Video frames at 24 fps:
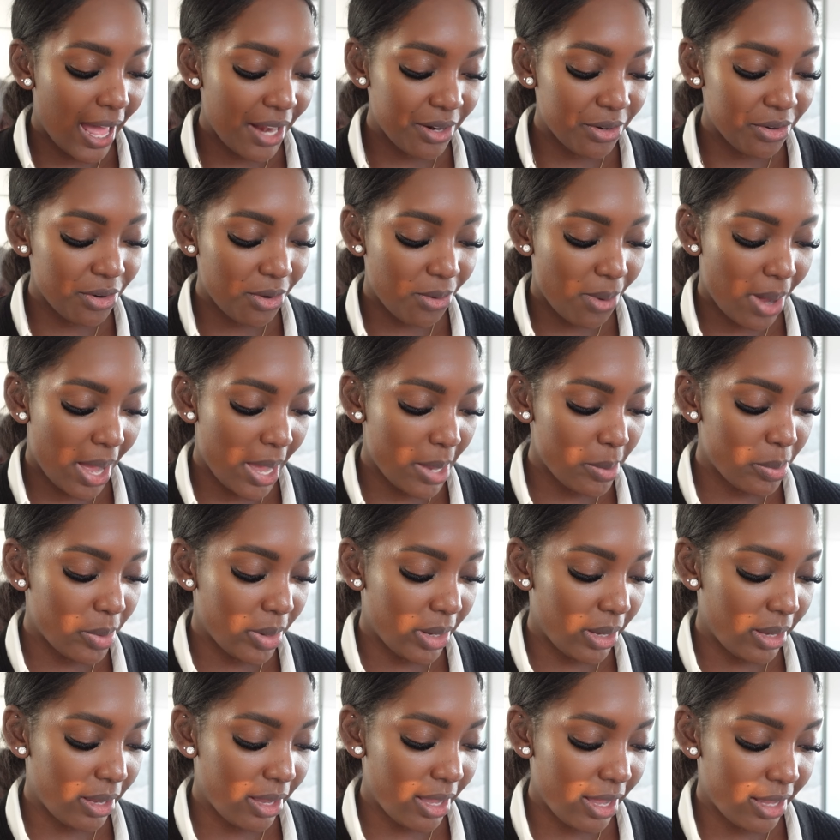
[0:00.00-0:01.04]
I don't know why,
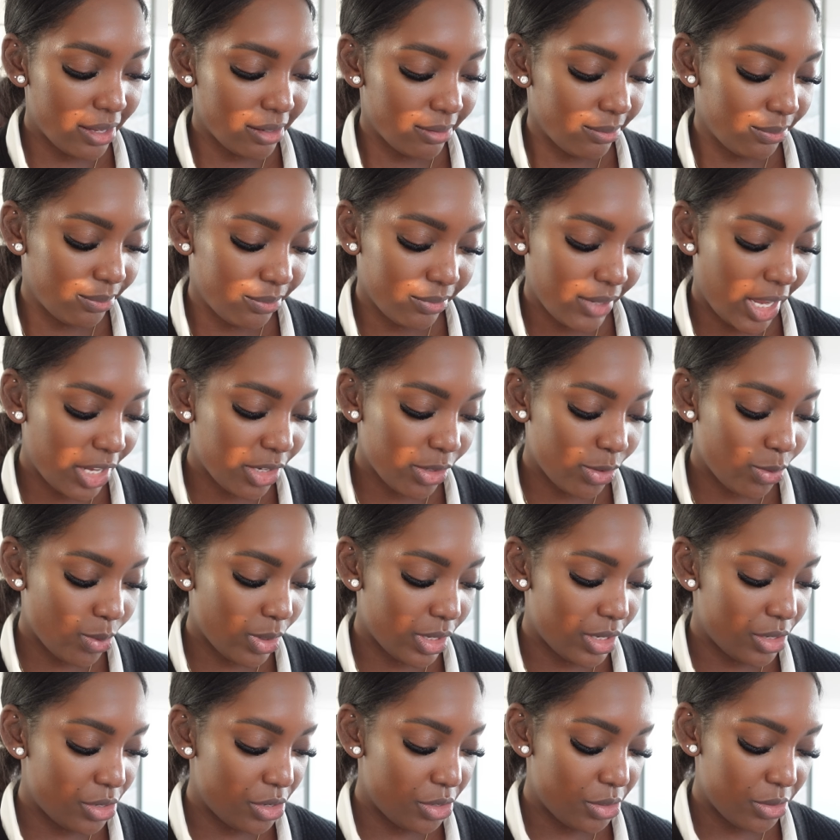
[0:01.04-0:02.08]
but I just
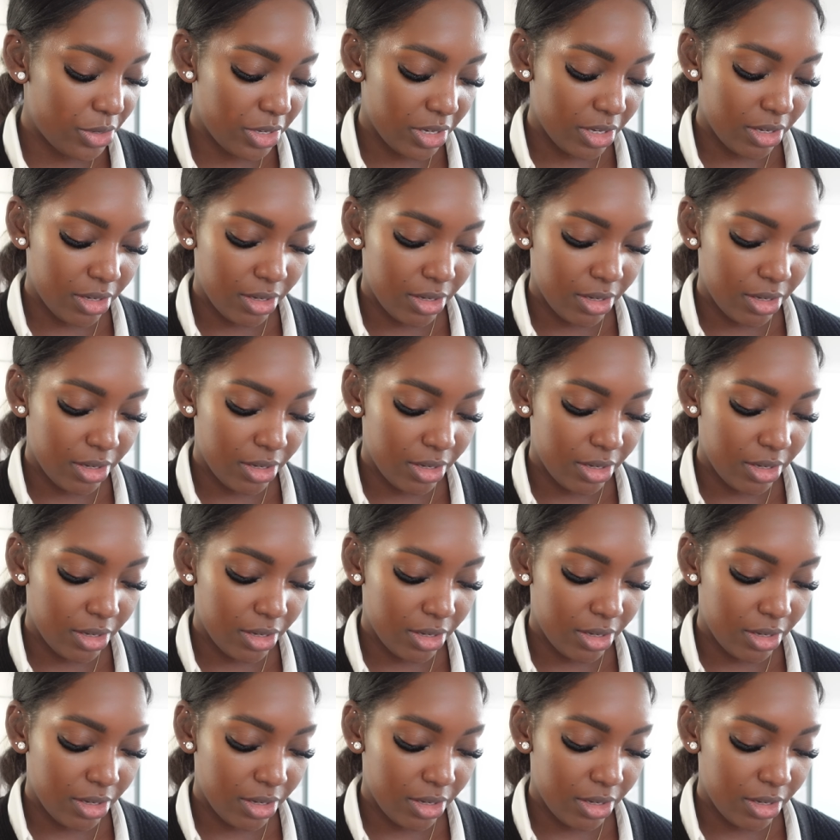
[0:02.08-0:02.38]
wanted nude.